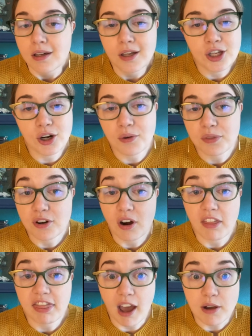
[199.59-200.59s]
There are
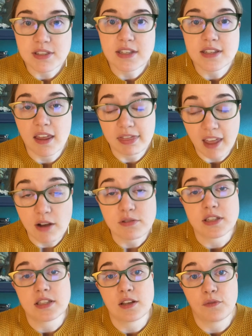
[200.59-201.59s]
thousands and
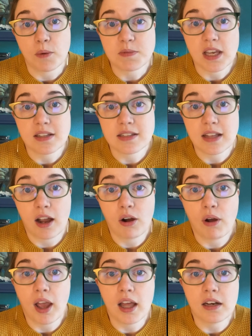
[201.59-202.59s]
thousands of websites
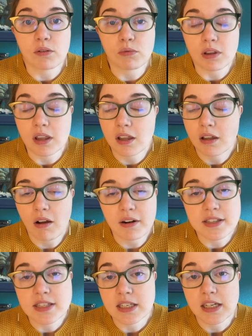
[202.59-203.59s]
now, and really,
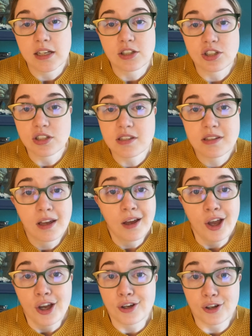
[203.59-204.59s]
honestly, it's just
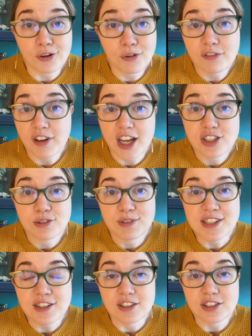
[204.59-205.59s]
good old-fashioned
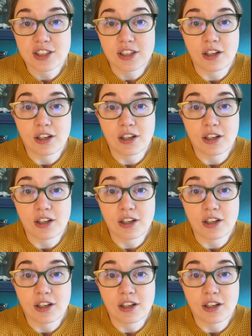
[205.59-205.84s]
research.